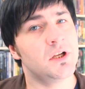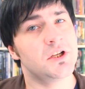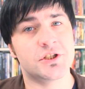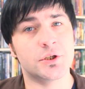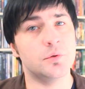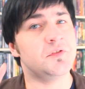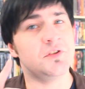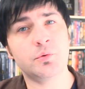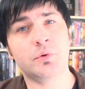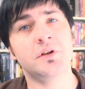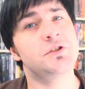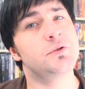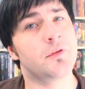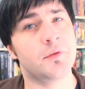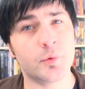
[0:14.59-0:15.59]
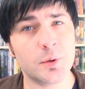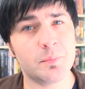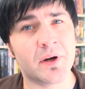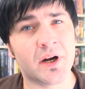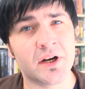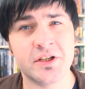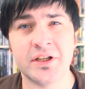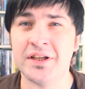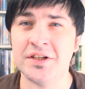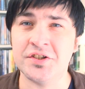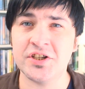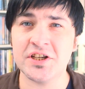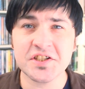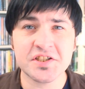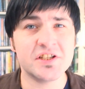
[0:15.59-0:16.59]
So if you wanted to throw a party and
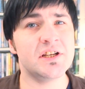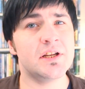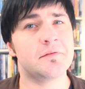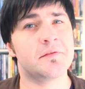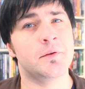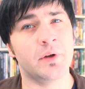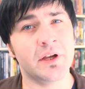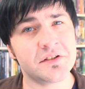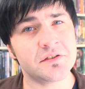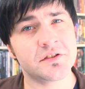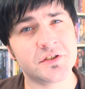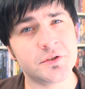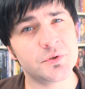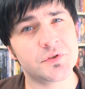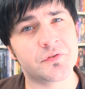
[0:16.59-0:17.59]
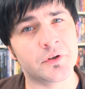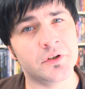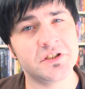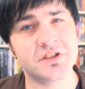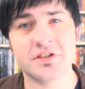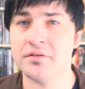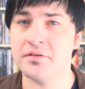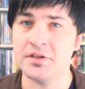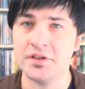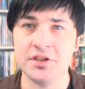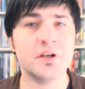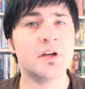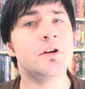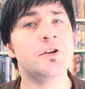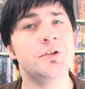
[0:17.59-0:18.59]
just didn't have the right excuse for it,
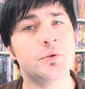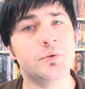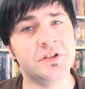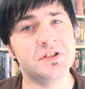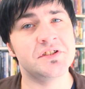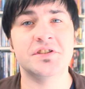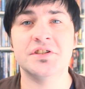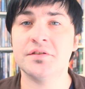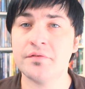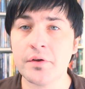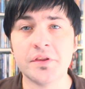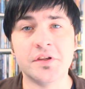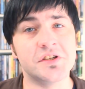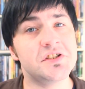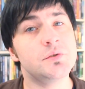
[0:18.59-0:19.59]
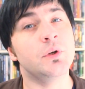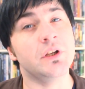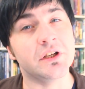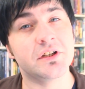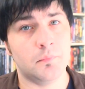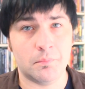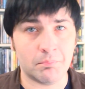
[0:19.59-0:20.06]
here are your reasons for this week.